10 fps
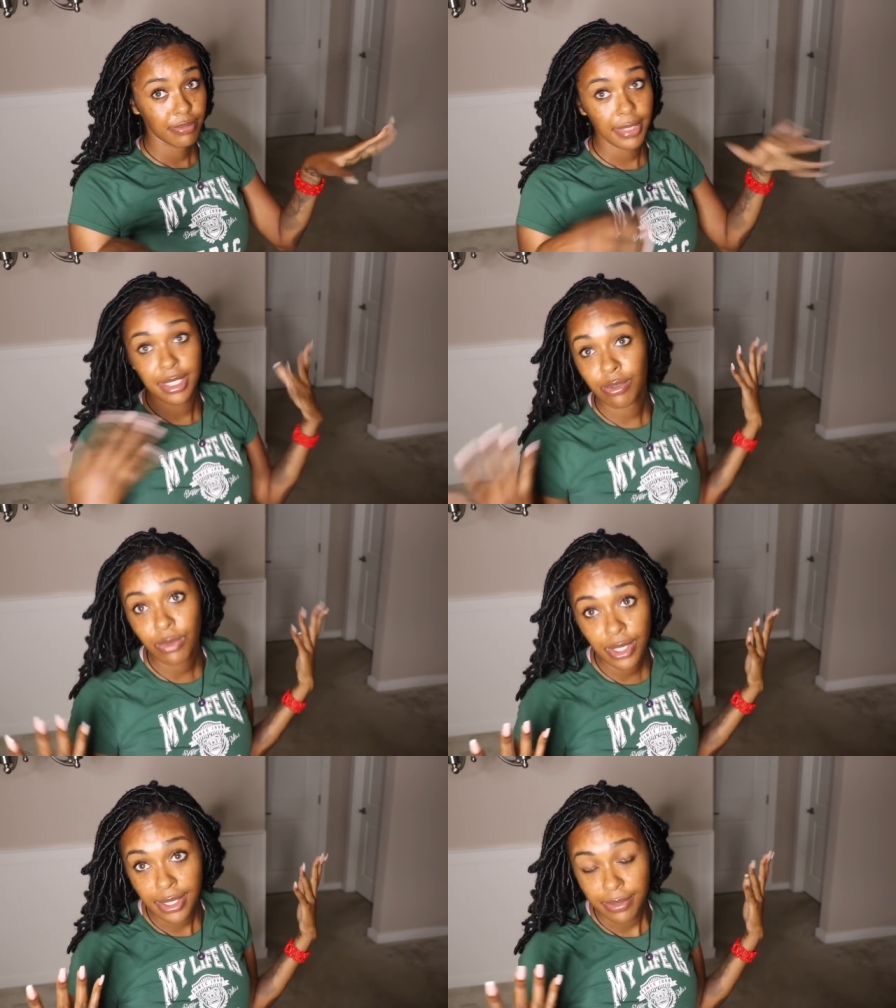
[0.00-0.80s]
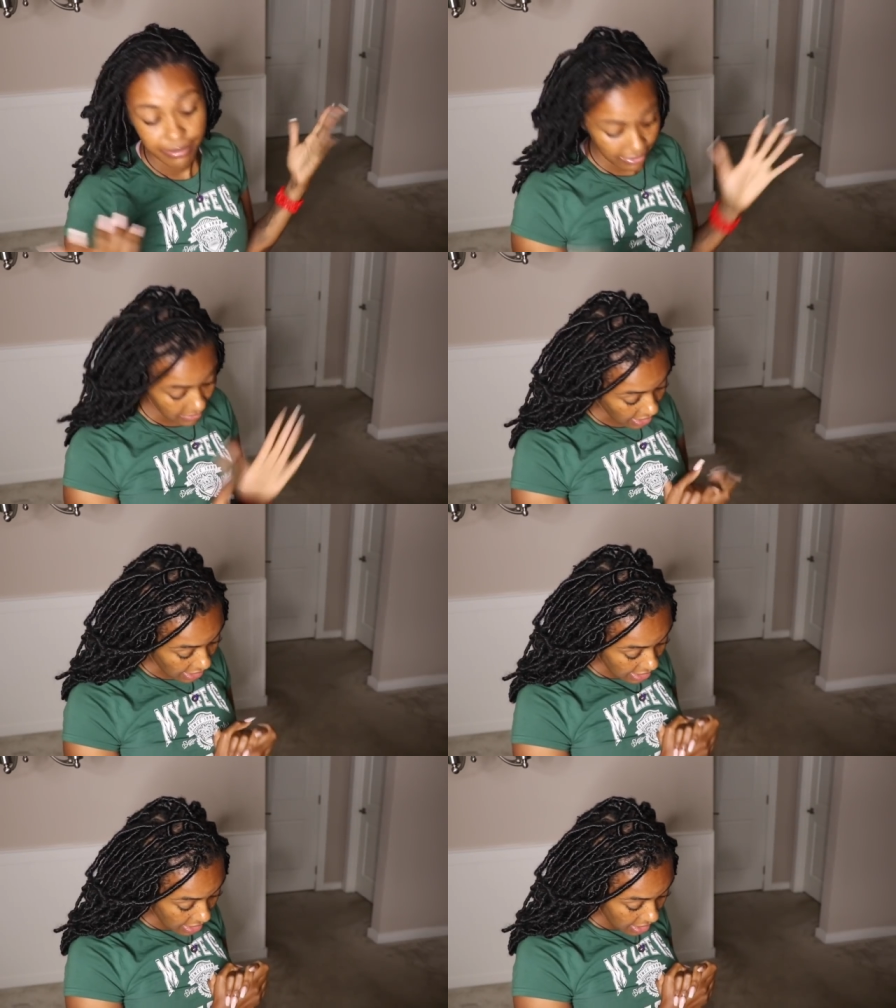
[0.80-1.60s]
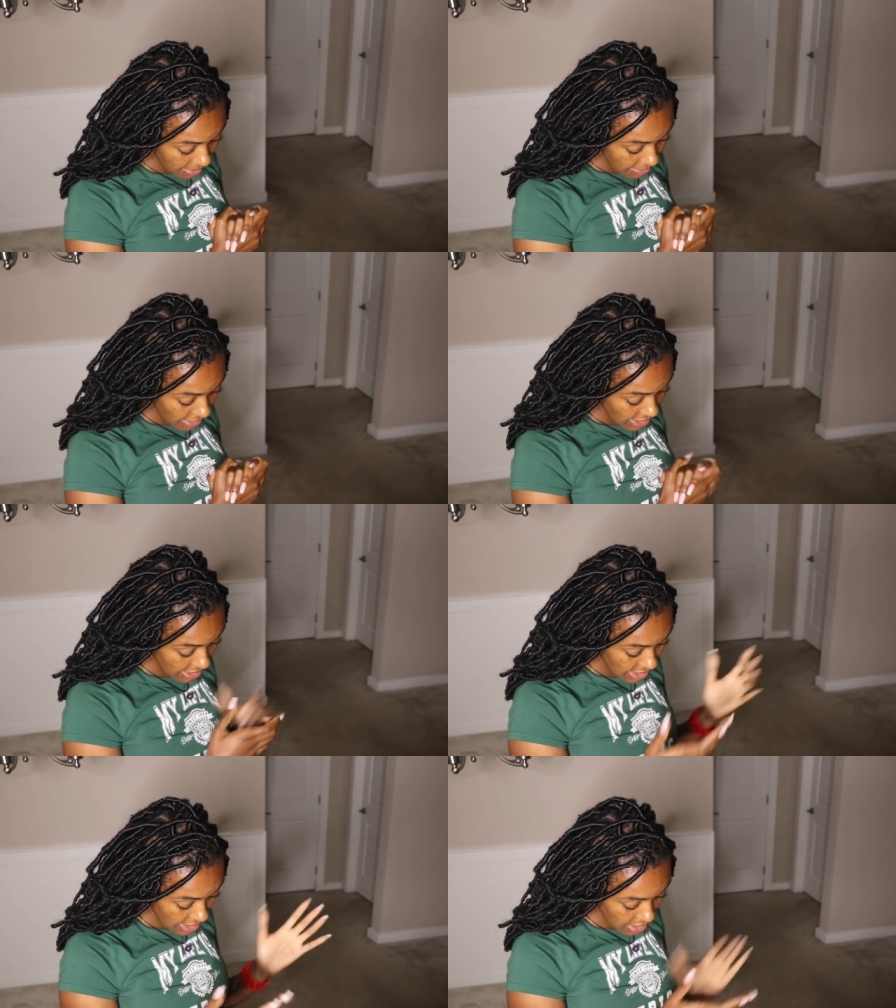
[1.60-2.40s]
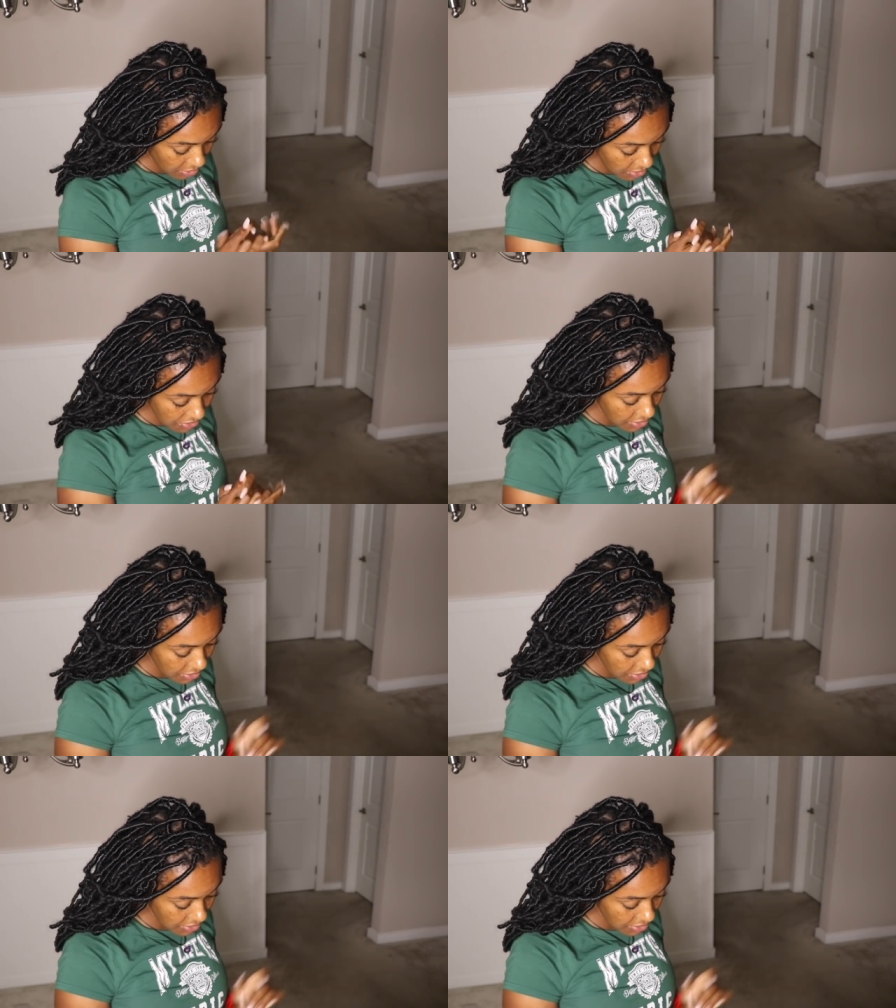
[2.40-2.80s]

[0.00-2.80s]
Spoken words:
it didn't work. And they didn't think it through.